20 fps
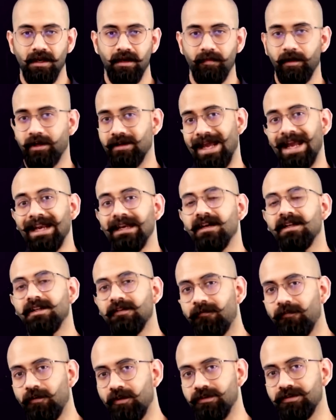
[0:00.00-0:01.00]
Because any
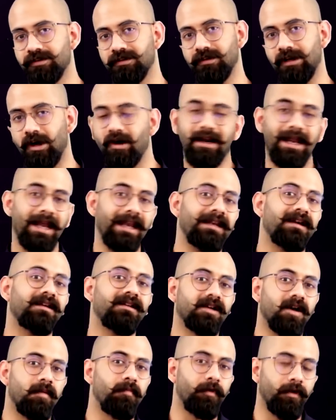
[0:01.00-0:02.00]
other force or any
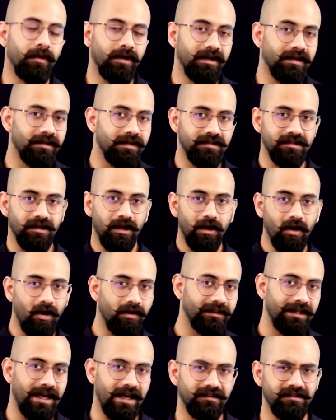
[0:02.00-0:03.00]
other component that's
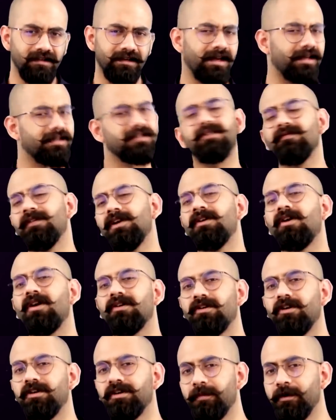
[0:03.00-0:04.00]
along the axial direction will
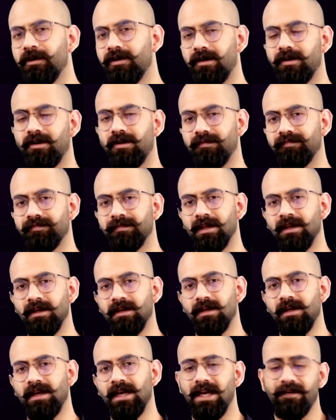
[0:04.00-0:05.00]
not contribute at all.
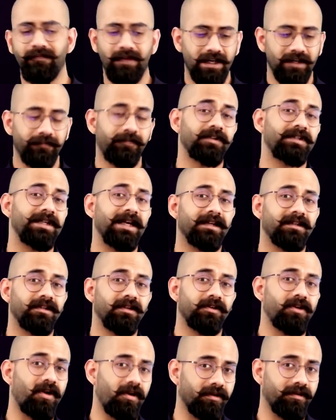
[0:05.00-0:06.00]
In fact, if you take
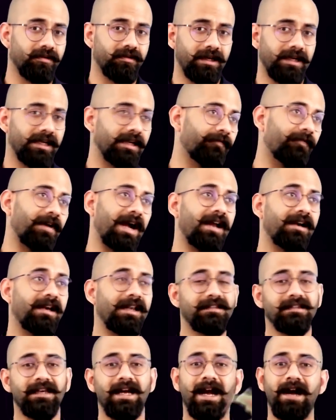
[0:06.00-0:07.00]
the torque, right, if I had,
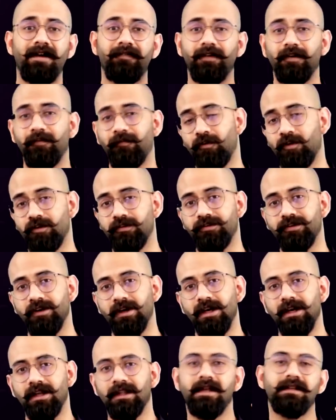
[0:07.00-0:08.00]
let's say I have a force
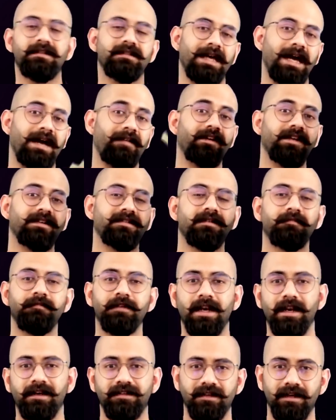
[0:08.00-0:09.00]
that's having some
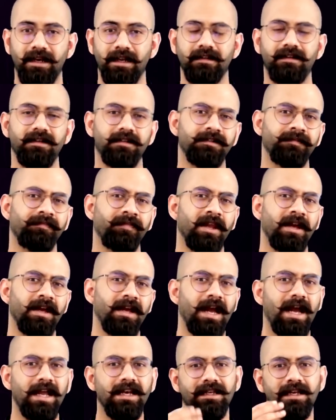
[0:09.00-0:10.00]
direction like this,
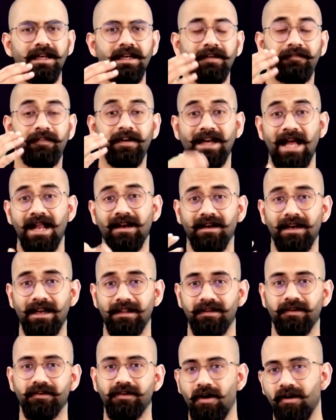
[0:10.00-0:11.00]
and then if I
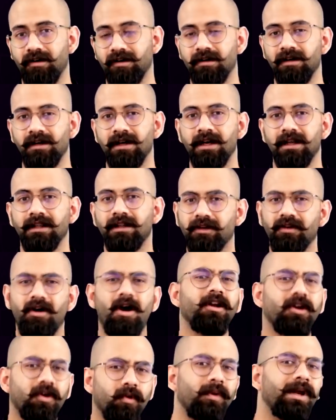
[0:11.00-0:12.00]
calculate the torque, the
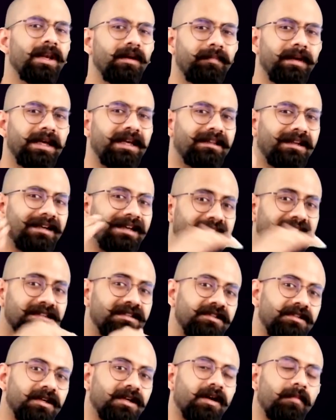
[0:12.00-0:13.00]
torque will be the
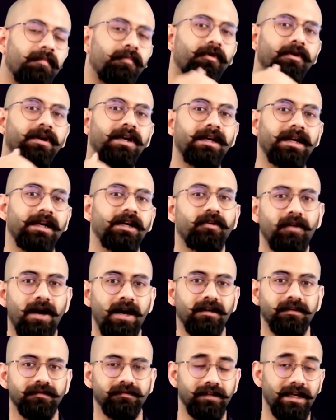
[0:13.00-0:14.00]
tangential component into
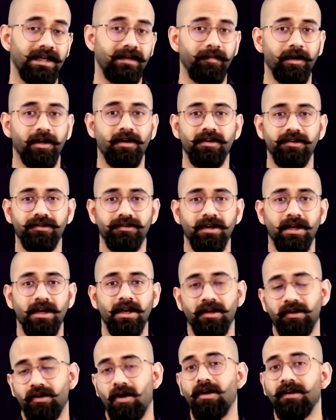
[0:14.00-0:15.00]
R, right? Because
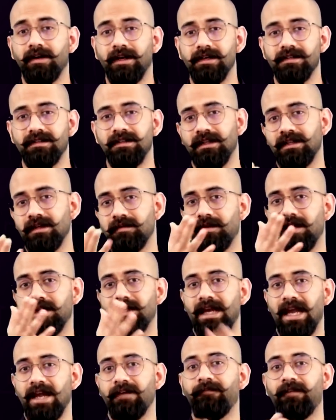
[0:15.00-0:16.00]
torque is nothing
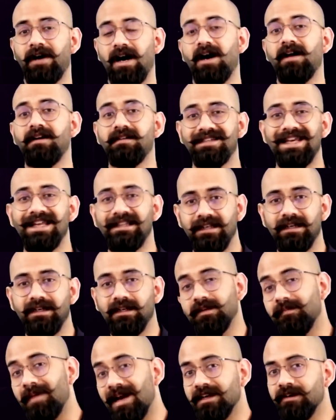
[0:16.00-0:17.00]
but Fr sine
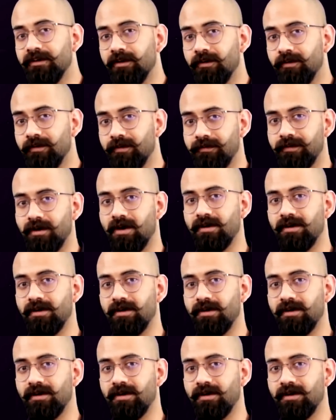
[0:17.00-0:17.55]
theta. The magnitude of the